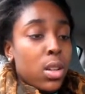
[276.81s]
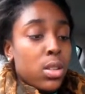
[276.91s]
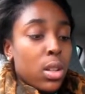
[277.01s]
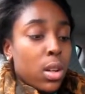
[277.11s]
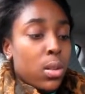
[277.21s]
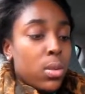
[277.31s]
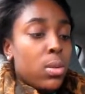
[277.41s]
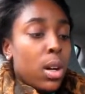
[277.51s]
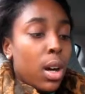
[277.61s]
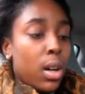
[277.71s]

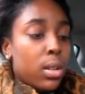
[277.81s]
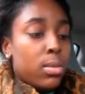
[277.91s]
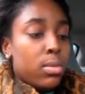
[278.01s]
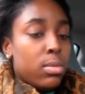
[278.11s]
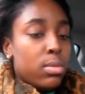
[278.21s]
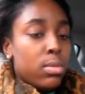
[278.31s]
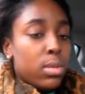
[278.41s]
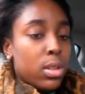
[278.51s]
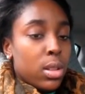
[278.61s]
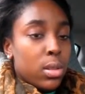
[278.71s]
So, um,
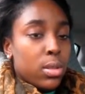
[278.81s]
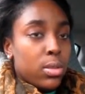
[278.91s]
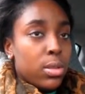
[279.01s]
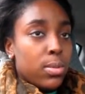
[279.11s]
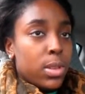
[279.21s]
you know,